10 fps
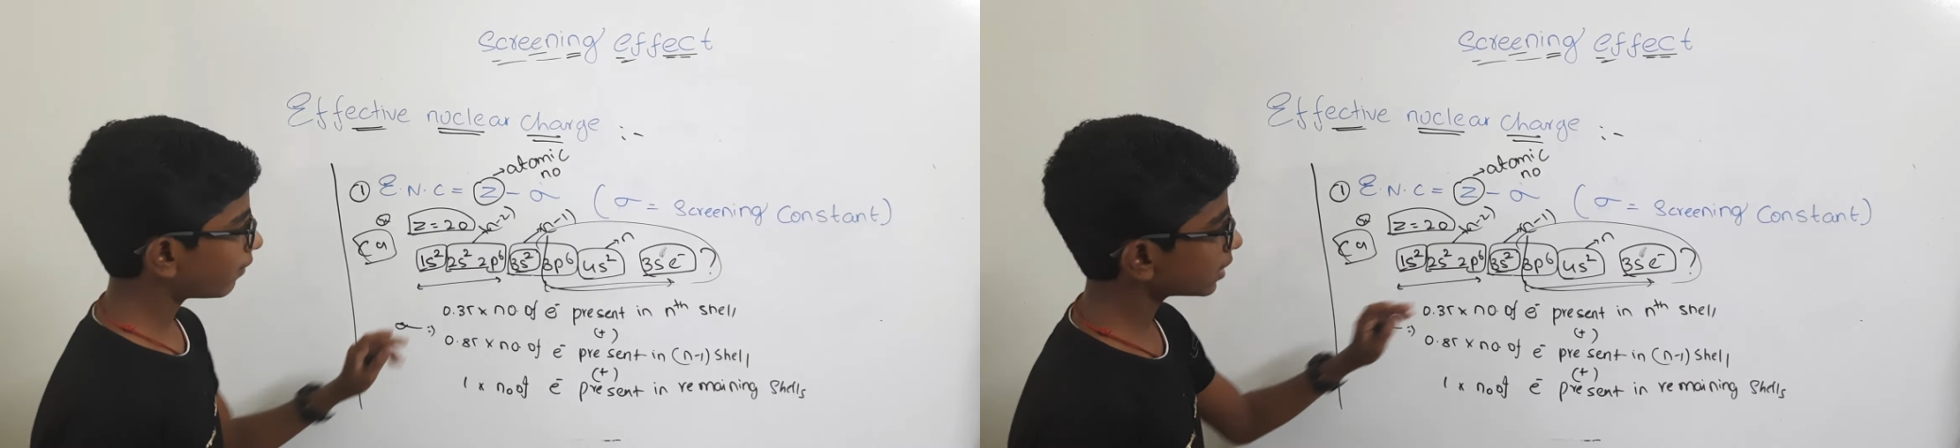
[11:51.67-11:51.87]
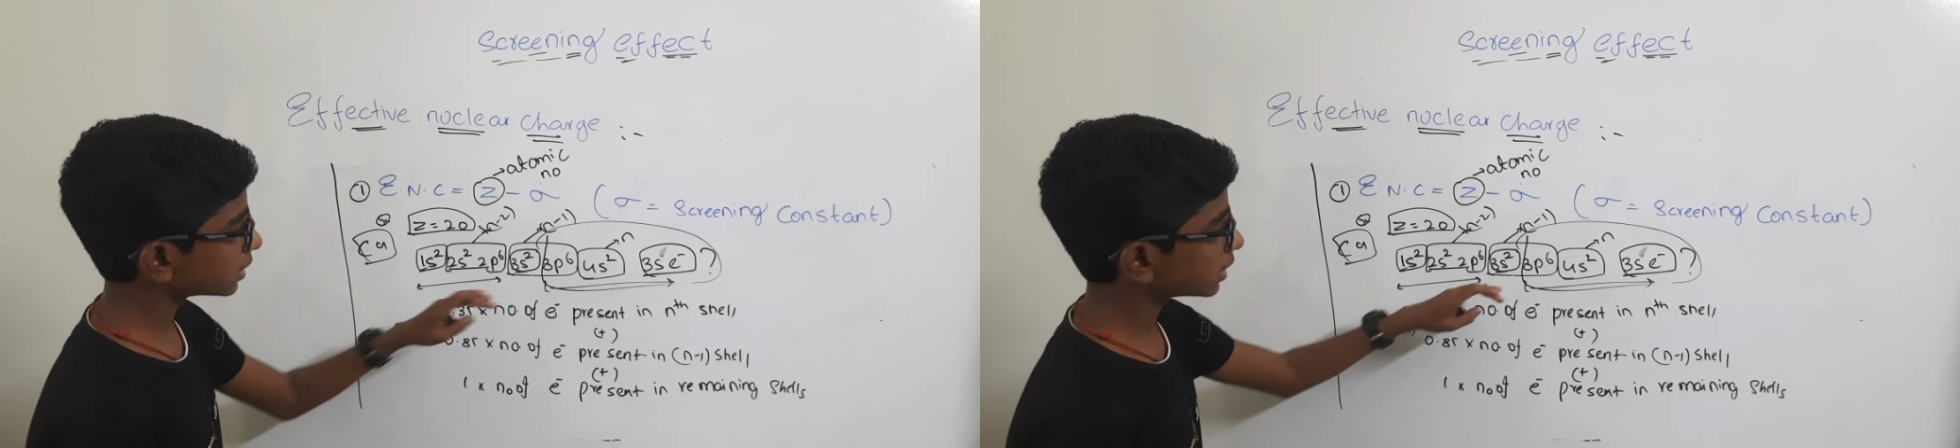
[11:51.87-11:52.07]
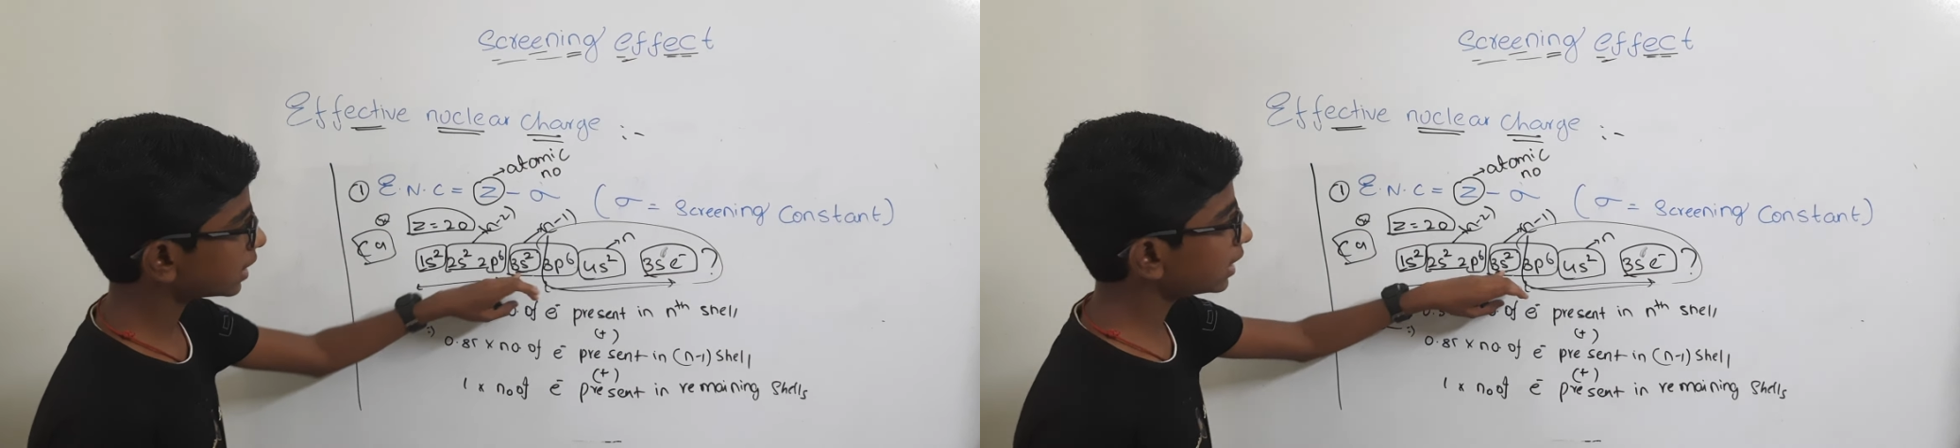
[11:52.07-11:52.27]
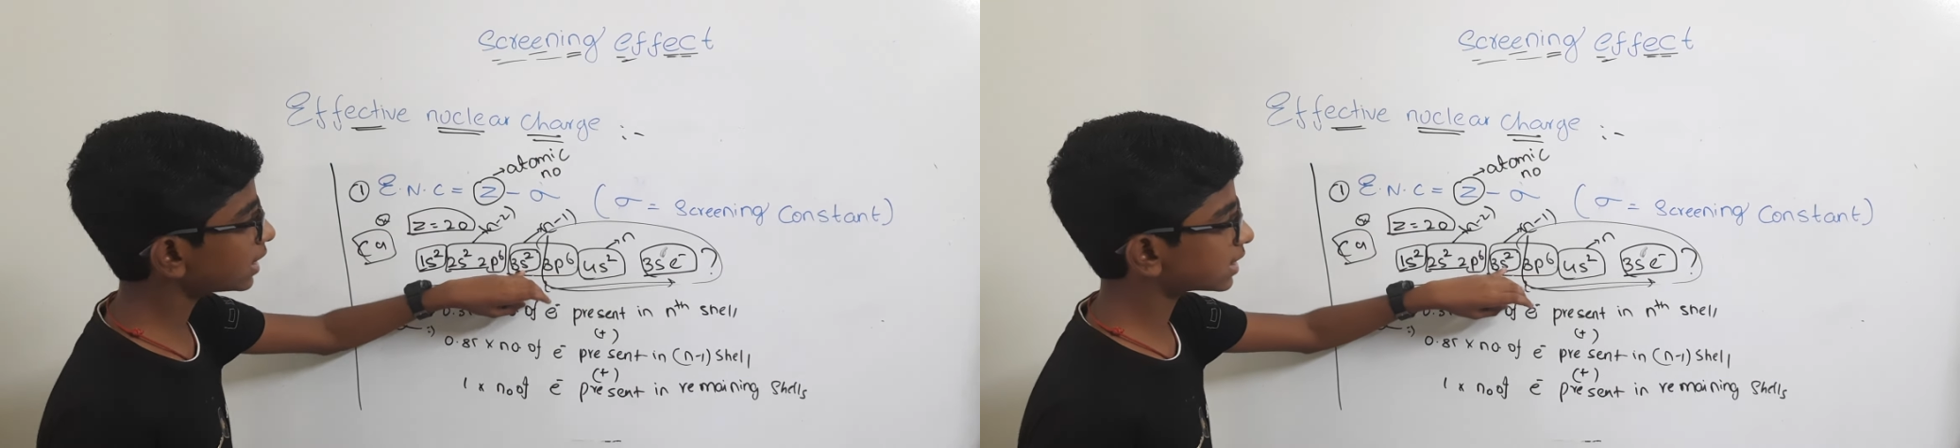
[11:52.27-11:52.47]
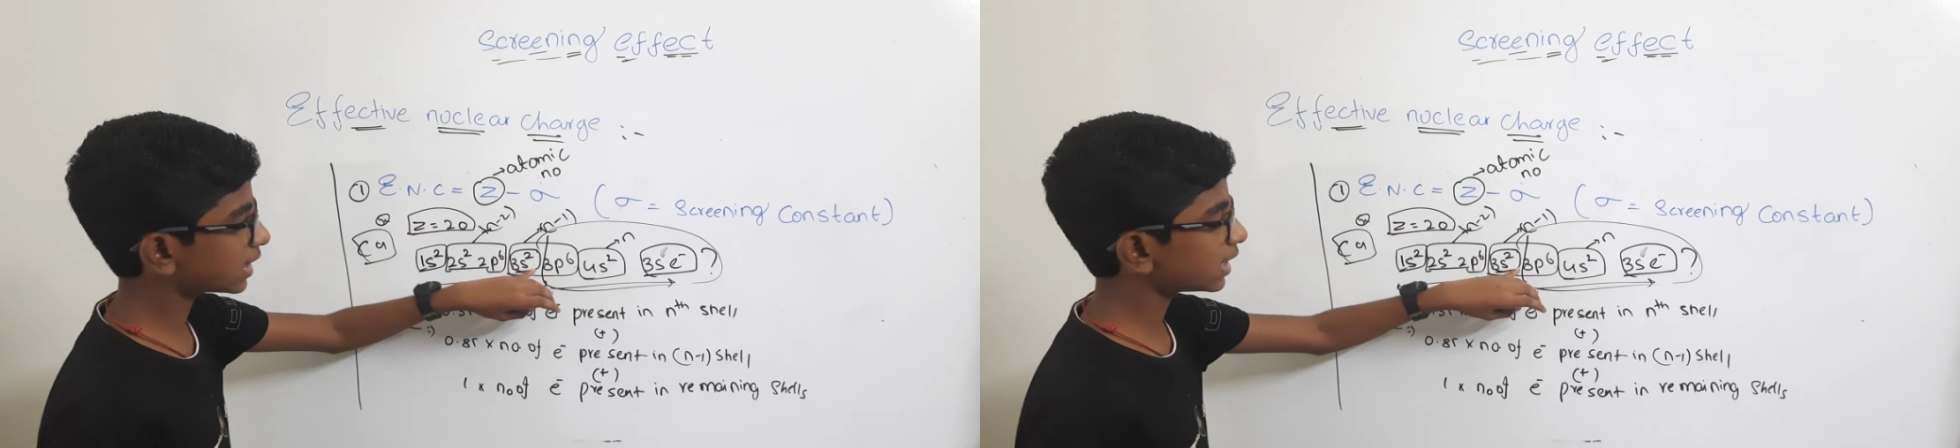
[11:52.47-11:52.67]
First, in
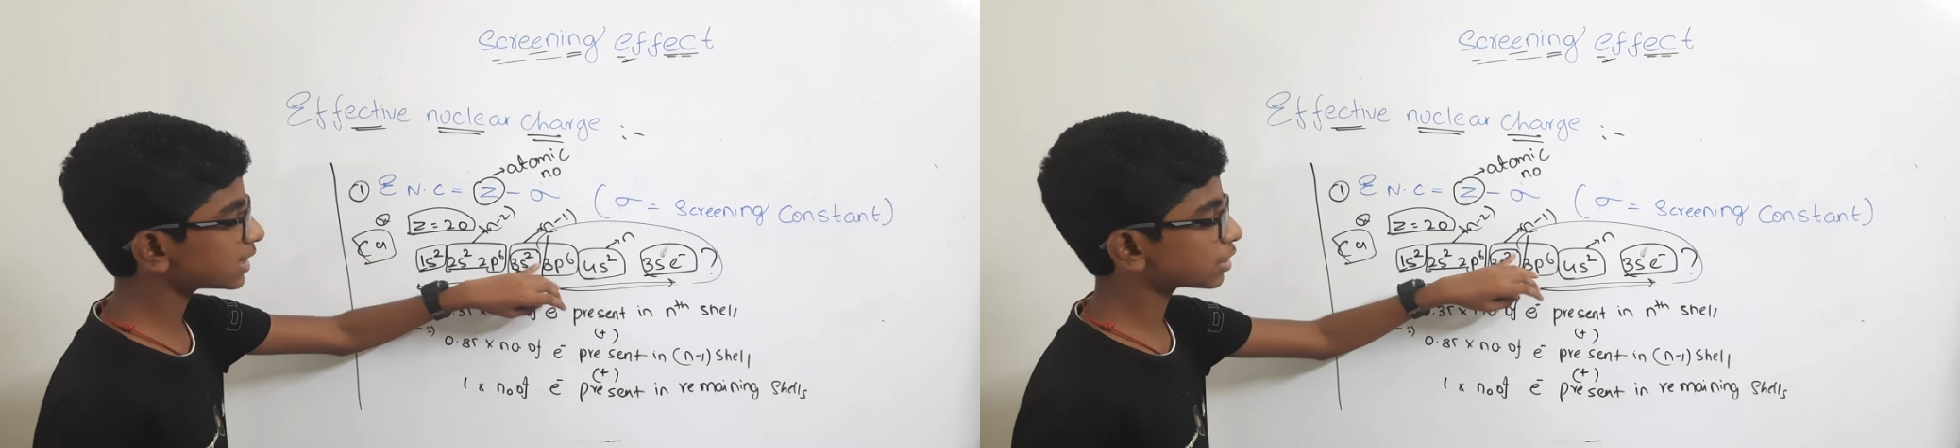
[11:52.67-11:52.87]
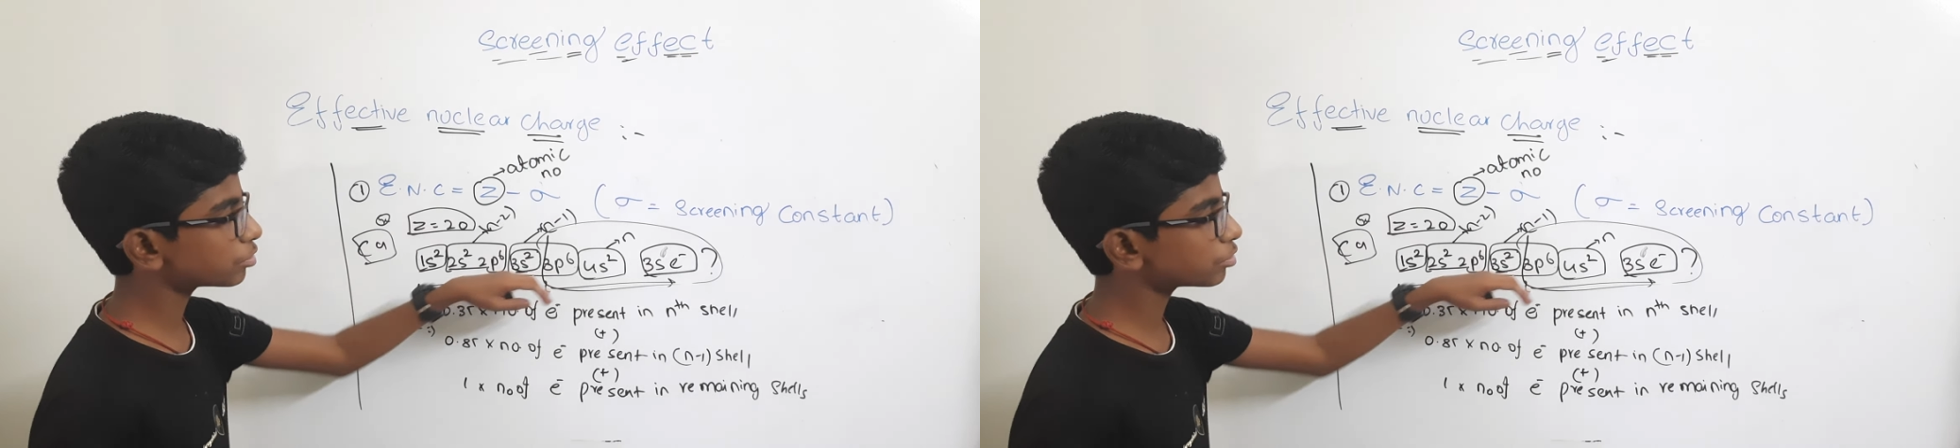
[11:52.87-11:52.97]
this 3s2